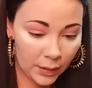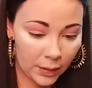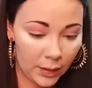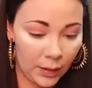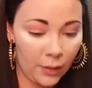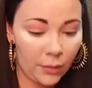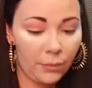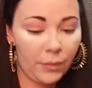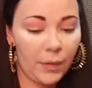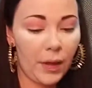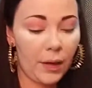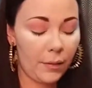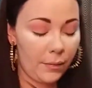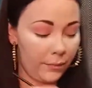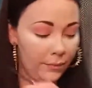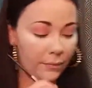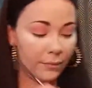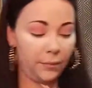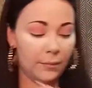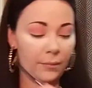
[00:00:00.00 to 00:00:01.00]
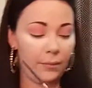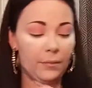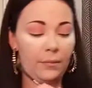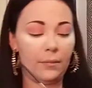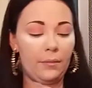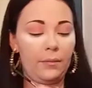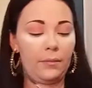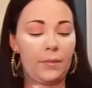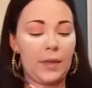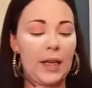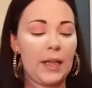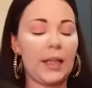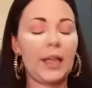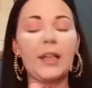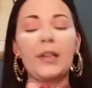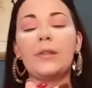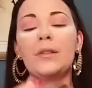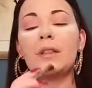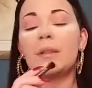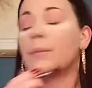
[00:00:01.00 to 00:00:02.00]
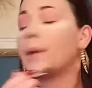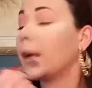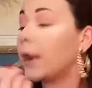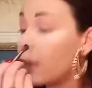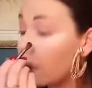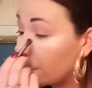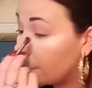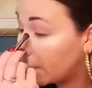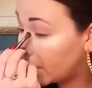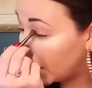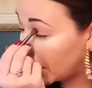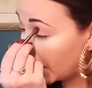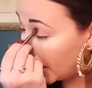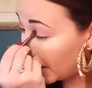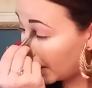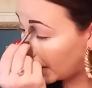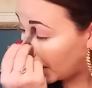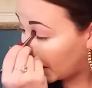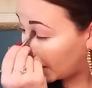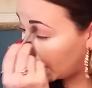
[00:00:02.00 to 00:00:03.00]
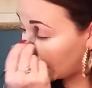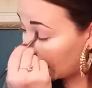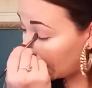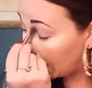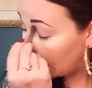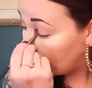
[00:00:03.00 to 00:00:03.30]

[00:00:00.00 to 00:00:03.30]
Oh, there. I like using my Urban Decay